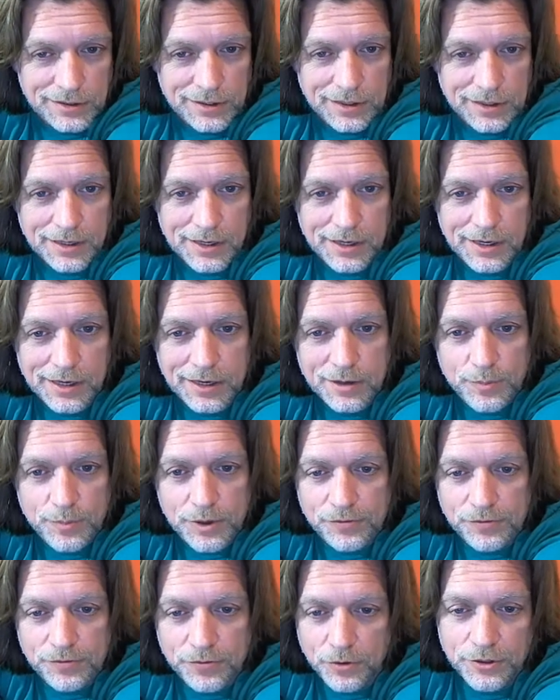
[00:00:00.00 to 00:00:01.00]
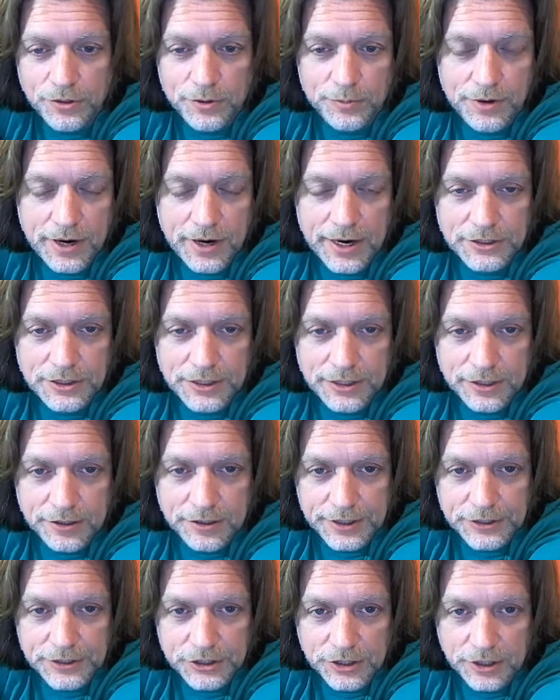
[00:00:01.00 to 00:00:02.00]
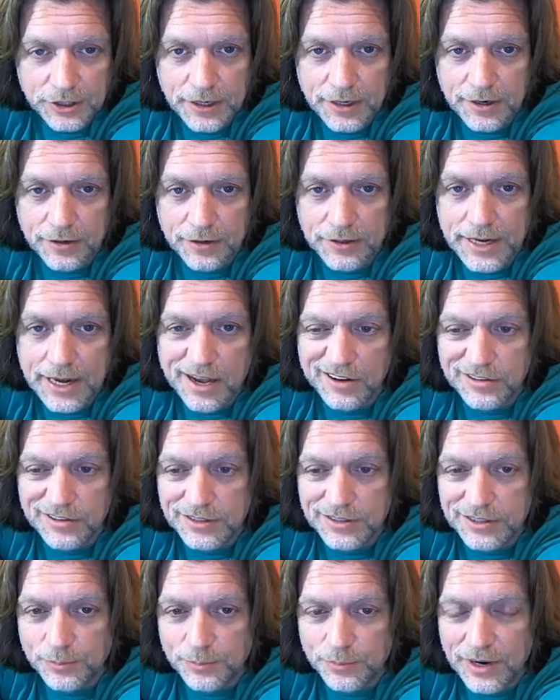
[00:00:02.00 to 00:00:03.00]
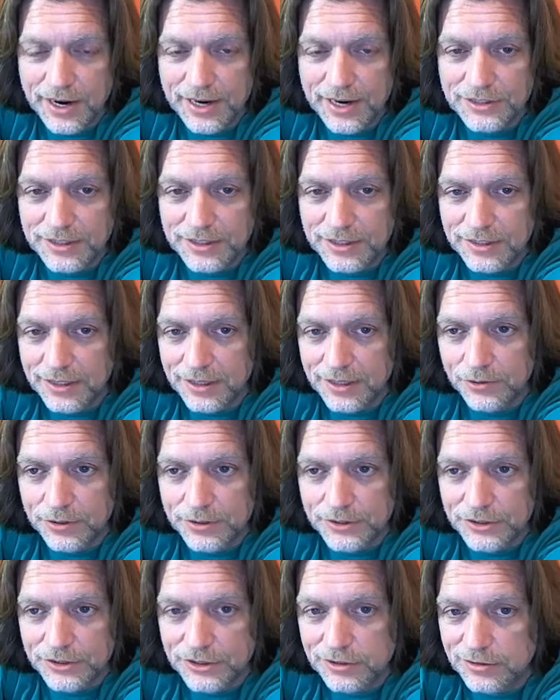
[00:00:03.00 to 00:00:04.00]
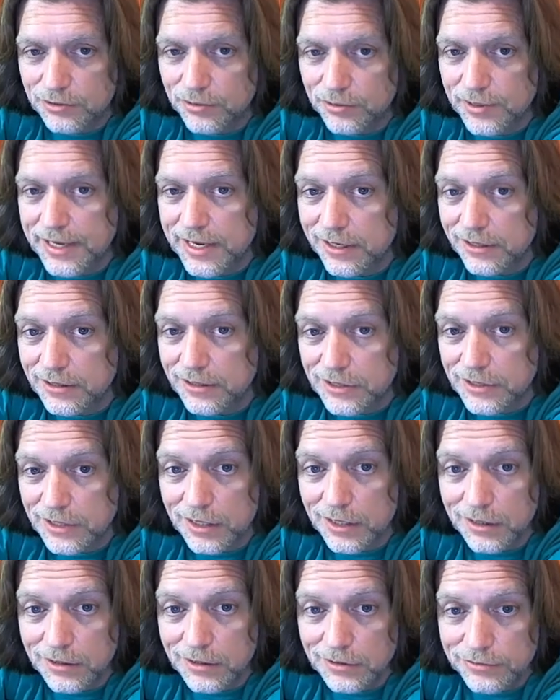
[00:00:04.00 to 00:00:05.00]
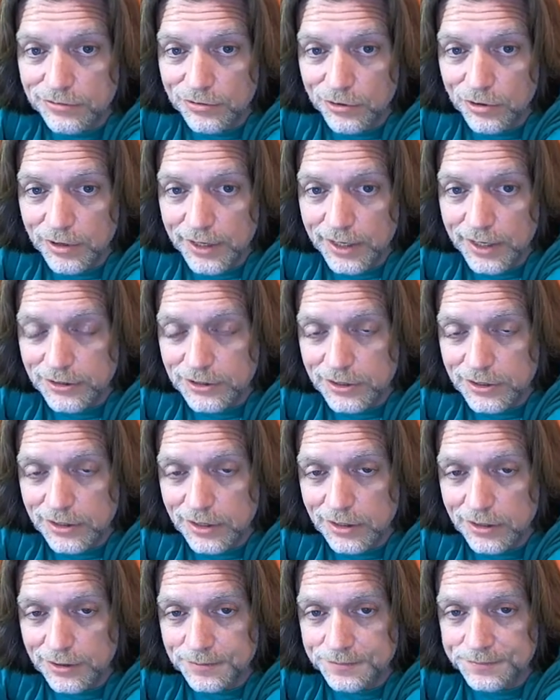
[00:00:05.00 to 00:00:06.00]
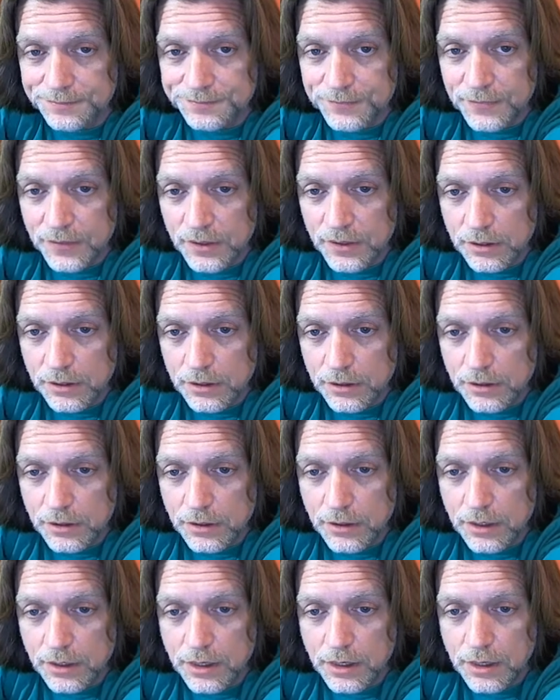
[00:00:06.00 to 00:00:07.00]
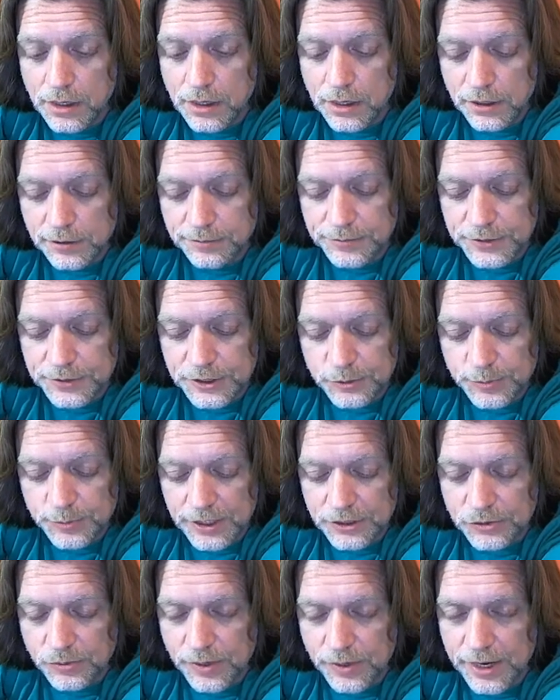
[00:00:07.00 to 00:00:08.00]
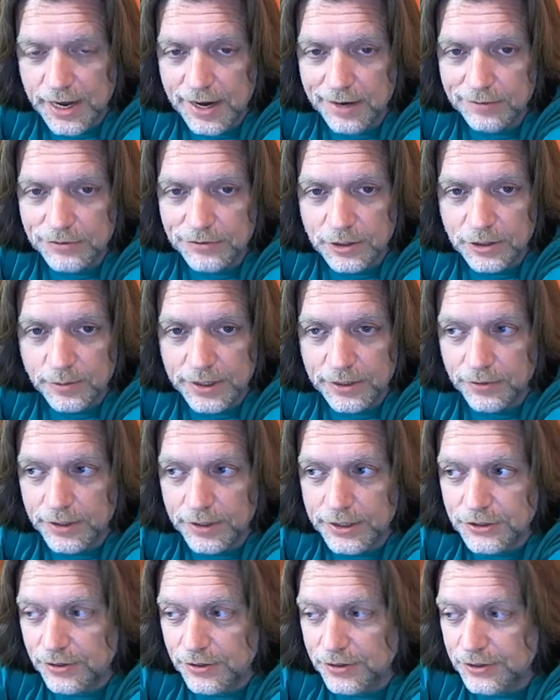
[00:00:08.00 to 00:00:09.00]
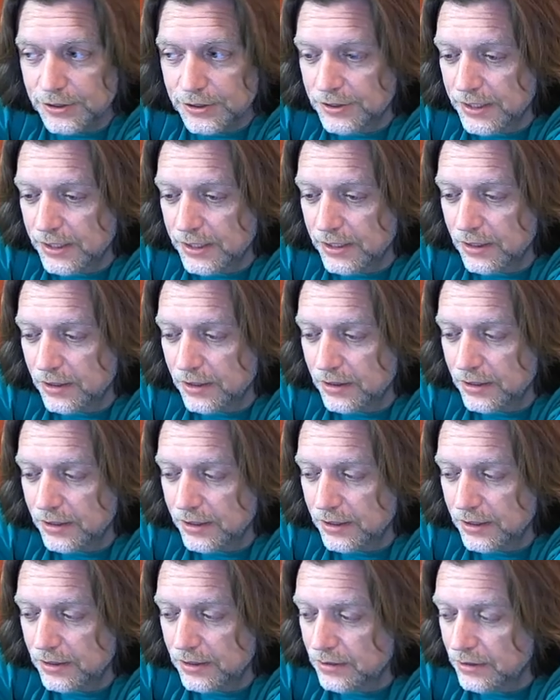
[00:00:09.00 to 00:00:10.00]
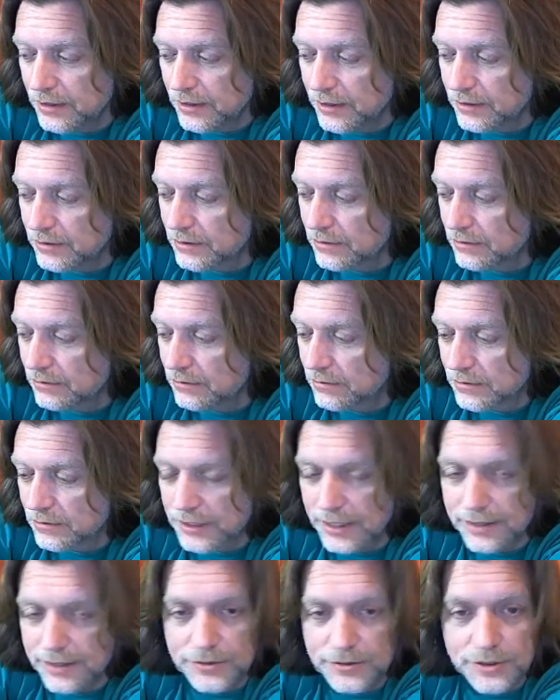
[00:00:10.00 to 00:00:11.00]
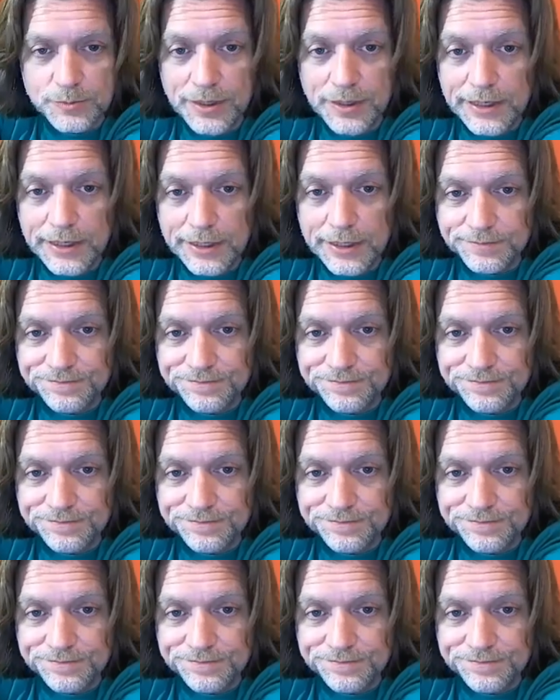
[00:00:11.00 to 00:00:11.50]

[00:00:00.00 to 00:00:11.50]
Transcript: uh, before the price increase. They're going to go down to pricing that was three years ago, four years ago. Um, just because we have so many resources here, it, it saves us money.